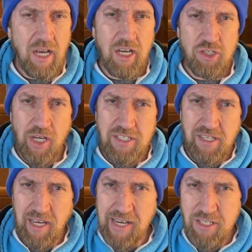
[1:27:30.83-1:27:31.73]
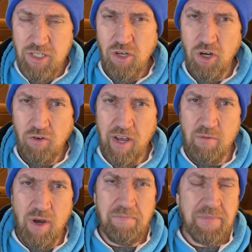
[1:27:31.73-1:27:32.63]
Jason Case has got a great
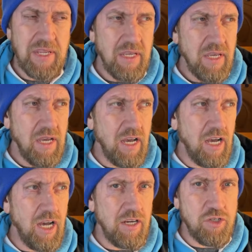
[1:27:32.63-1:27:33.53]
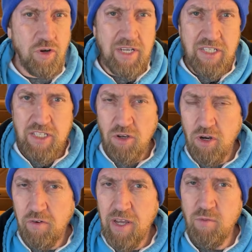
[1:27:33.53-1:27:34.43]
one. Tracy's got a
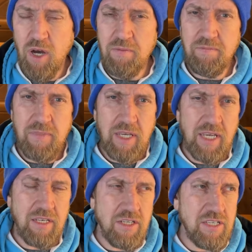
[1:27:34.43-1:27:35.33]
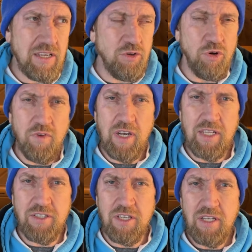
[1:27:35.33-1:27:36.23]
great one in just that north of
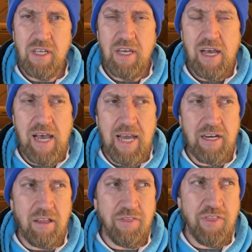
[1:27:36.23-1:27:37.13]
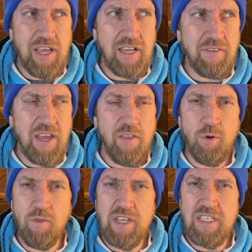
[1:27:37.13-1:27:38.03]
London. And I think the other
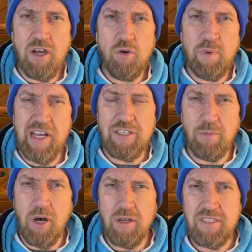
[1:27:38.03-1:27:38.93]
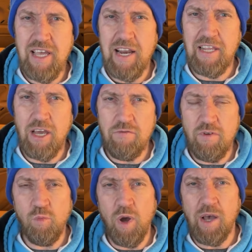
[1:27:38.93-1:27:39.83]
one they sold back to Mark Stanley over
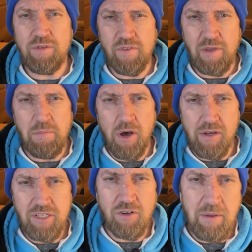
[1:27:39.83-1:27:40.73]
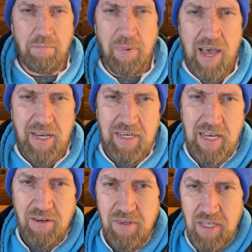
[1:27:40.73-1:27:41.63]
in Wales. I think Mark's got it back now.